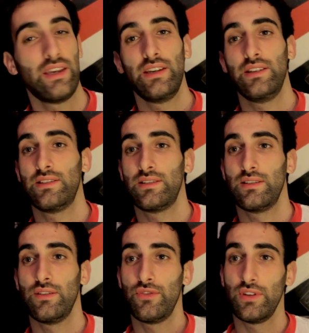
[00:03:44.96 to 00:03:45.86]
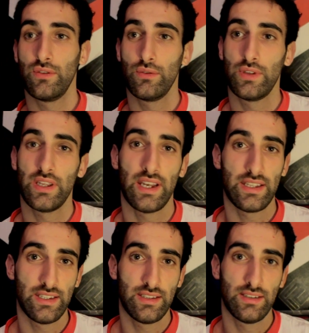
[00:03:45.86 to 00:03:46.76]
It's the video that I
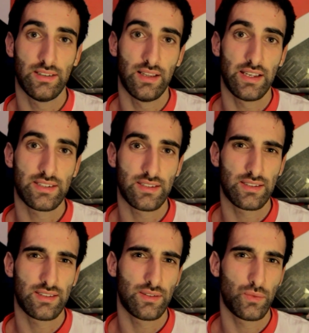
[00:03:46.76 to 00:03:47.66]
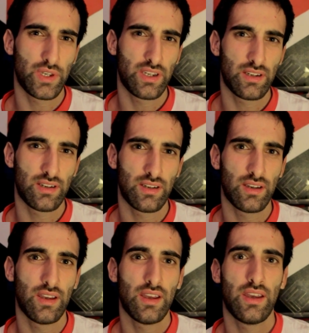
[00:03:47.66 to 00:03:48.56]
did last week.
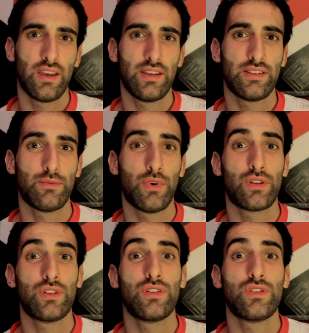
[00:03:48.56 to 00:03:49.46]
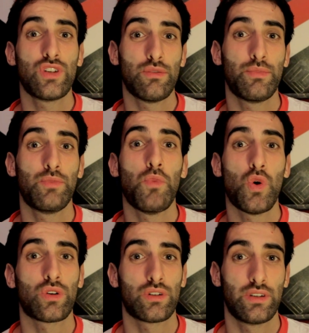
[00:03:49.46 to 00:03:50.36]
It's about jump
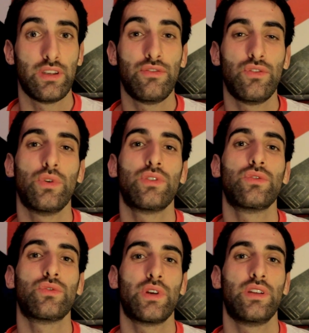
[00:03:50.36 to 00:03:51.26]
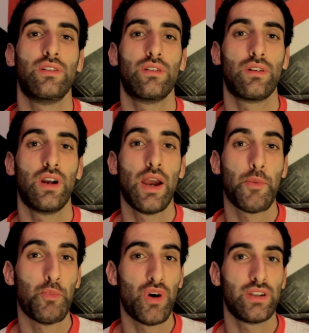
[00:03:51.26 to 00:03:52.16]
more. If you want to train your
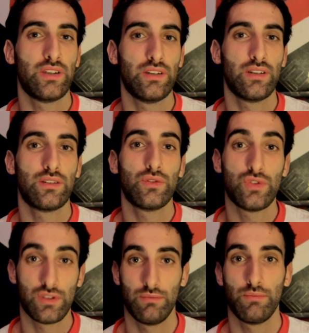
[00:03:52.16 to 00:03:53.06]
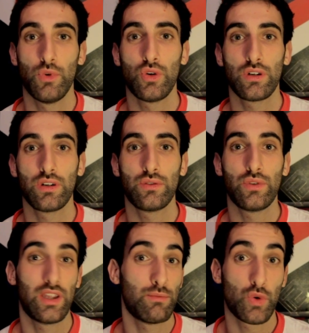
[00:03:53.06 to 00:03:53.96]
body to jump more, to
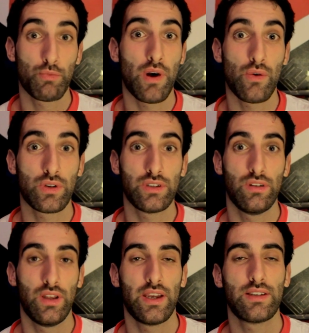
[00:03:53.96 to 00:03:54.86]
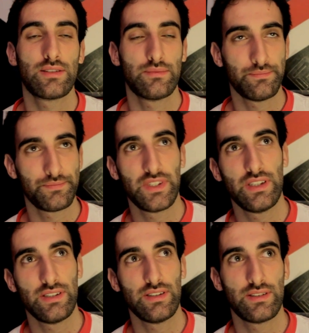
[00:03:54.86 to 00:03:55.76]
get more power in your legs,
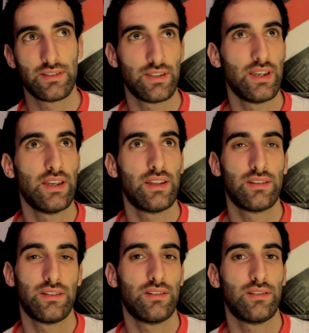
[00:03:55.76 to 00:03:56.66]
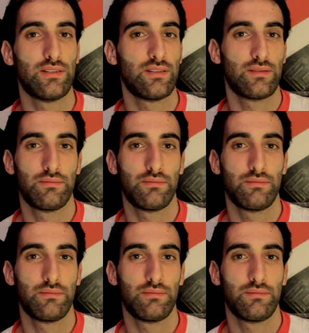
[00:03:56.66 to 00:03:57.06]
this is the